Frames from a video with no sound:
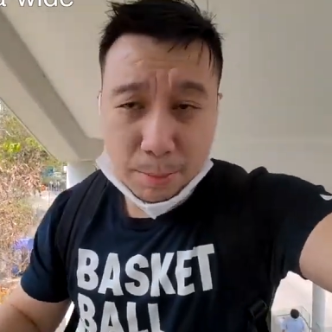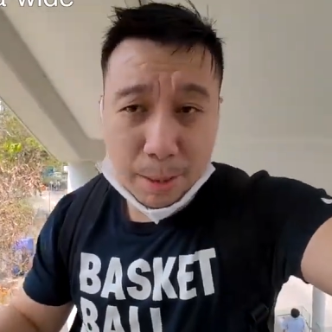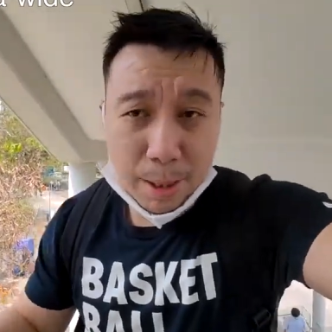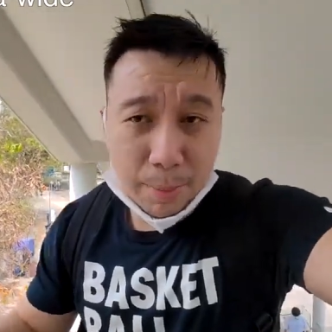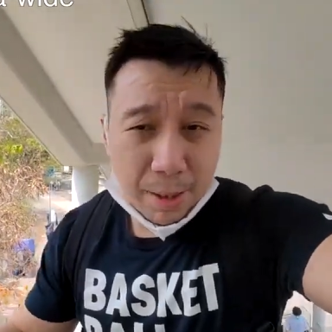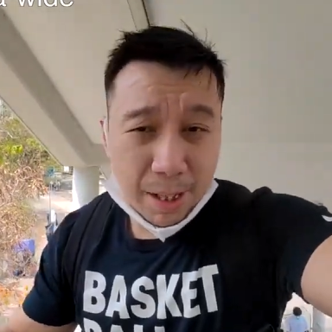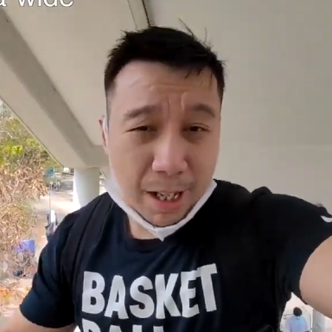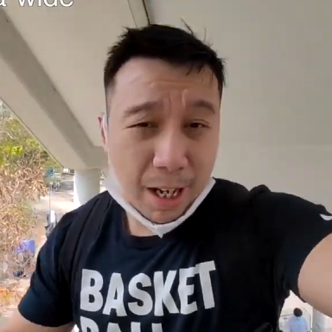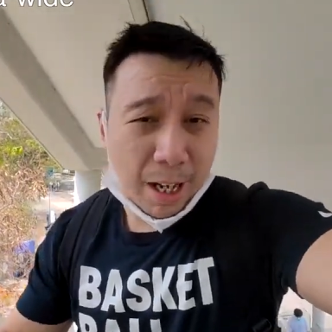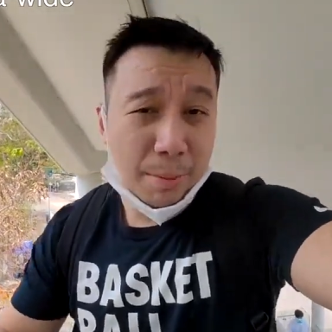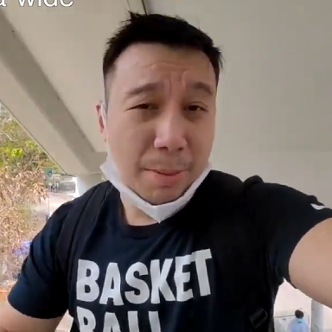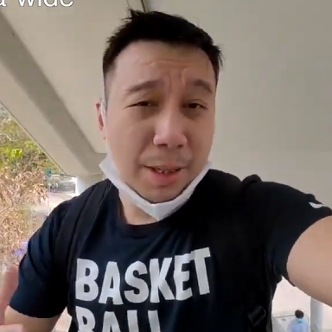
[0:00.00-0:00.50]

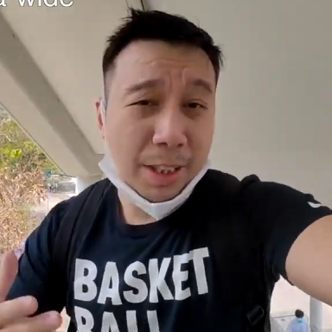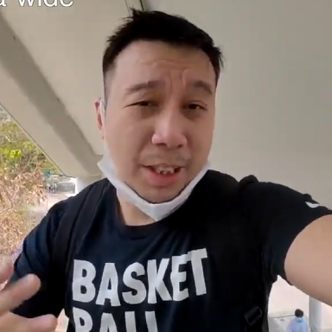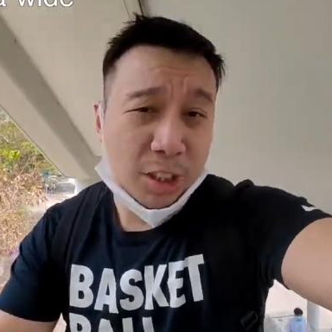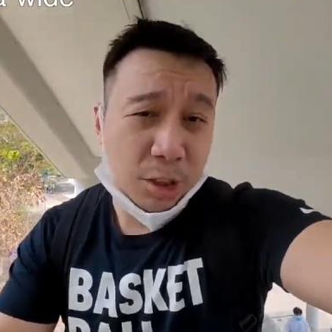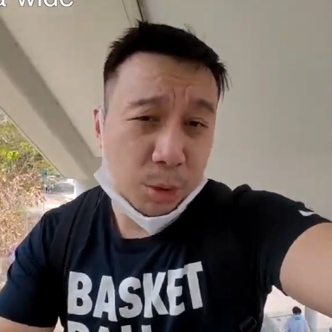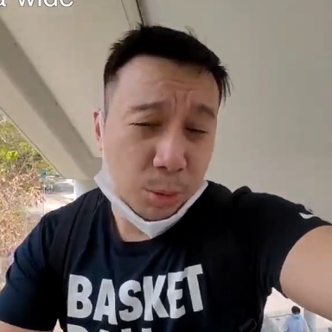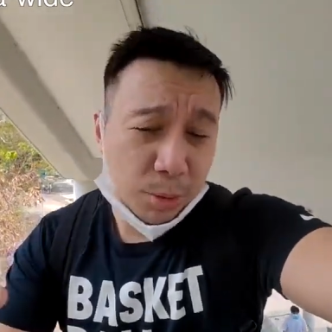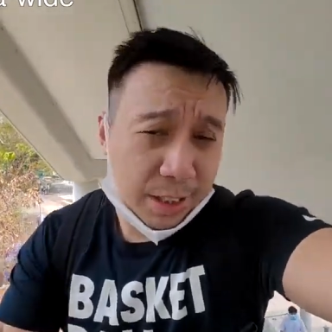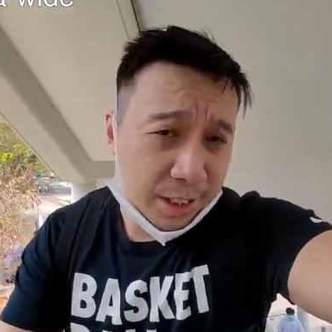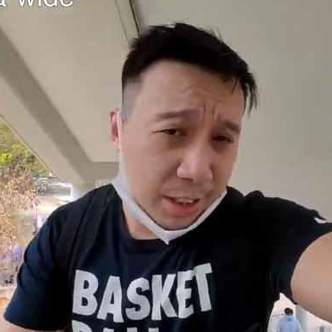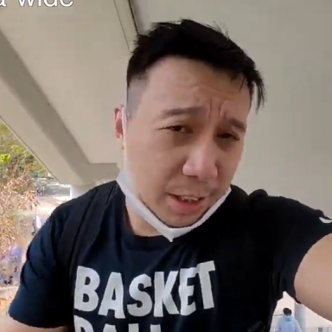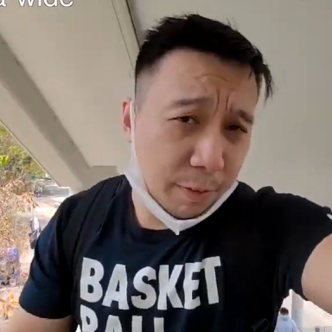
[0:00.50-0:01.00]
maybe like my
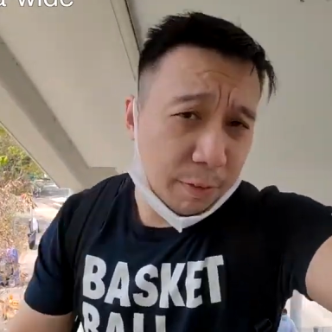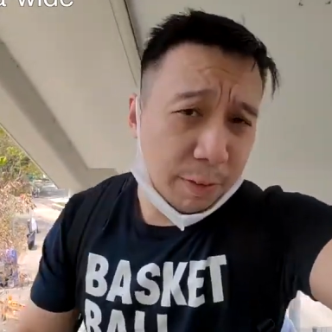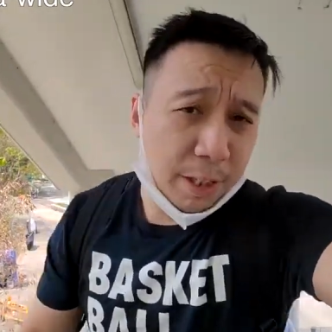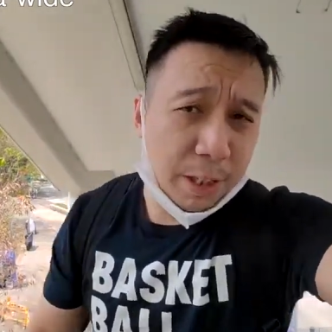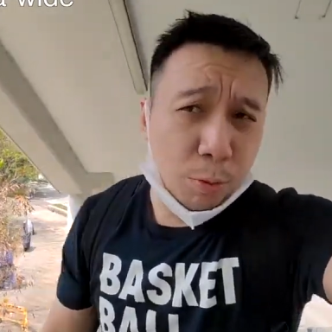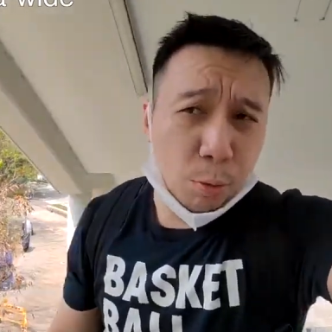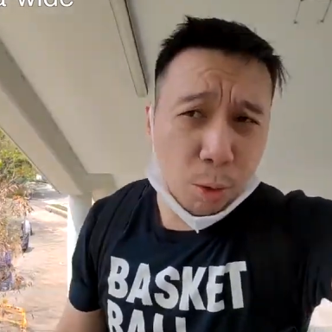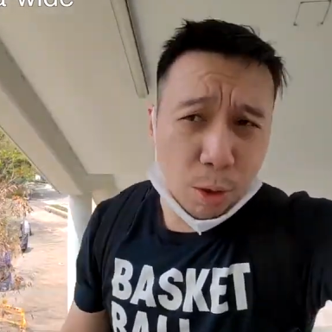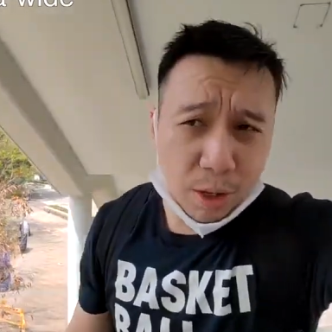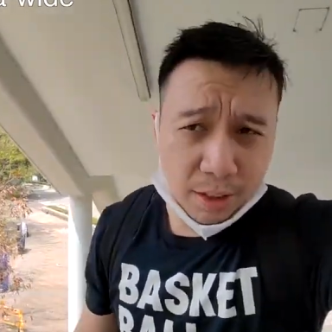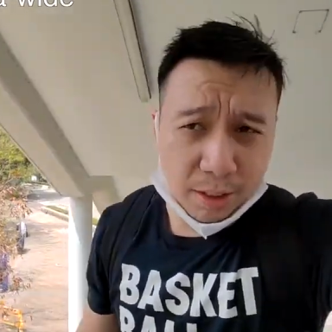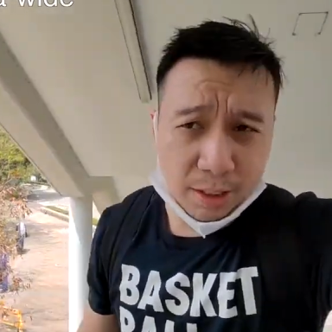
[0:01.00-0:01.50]
Sony
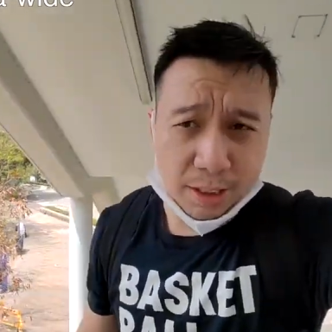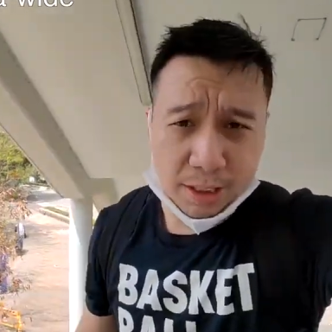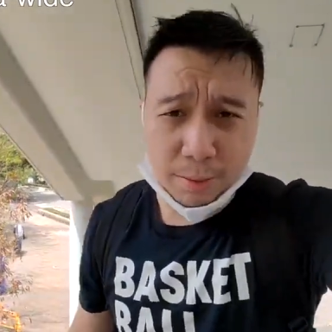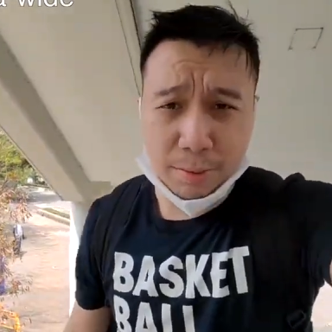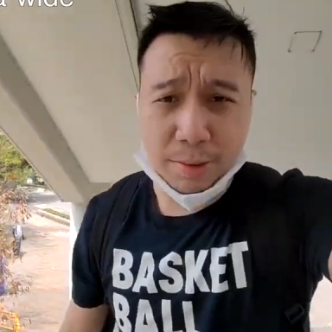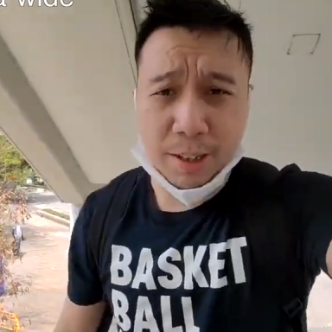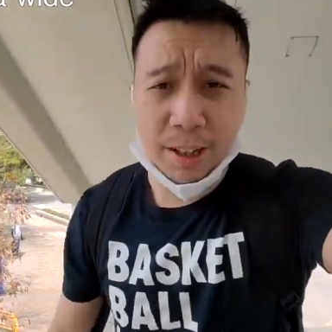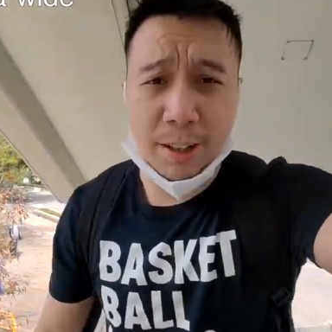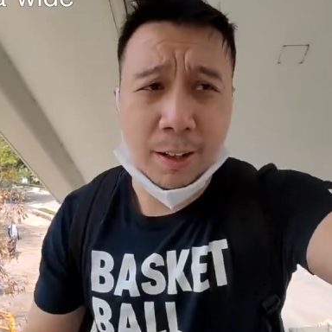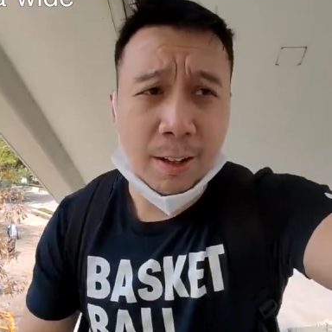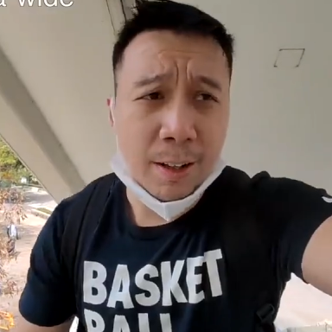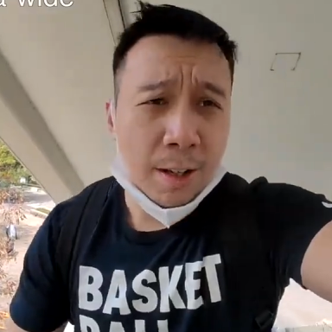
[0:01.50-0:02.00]
ZV-1 or
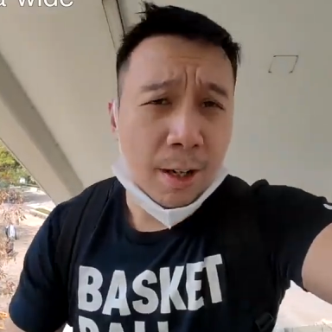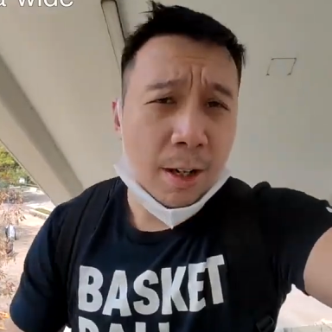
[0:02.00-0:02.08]
something.